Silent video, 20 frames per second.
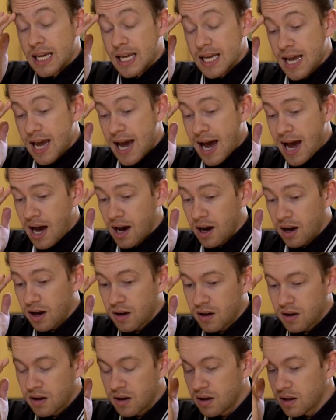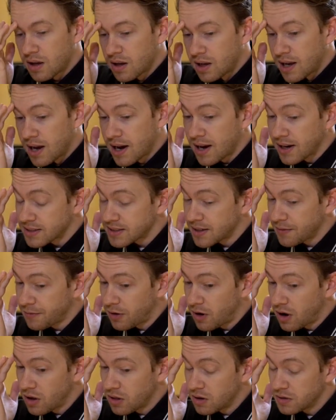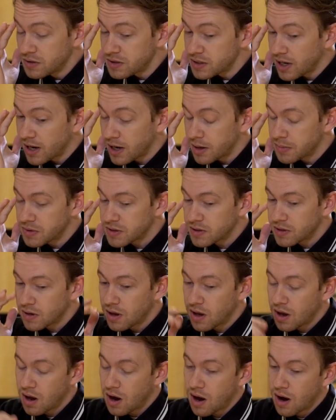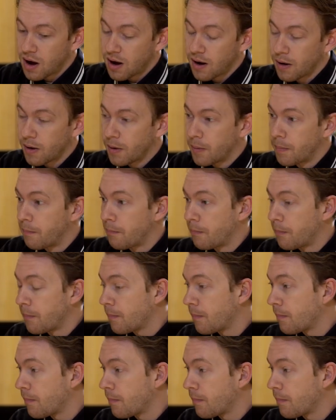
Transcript: Yeah, yeah, except for all those times. Um,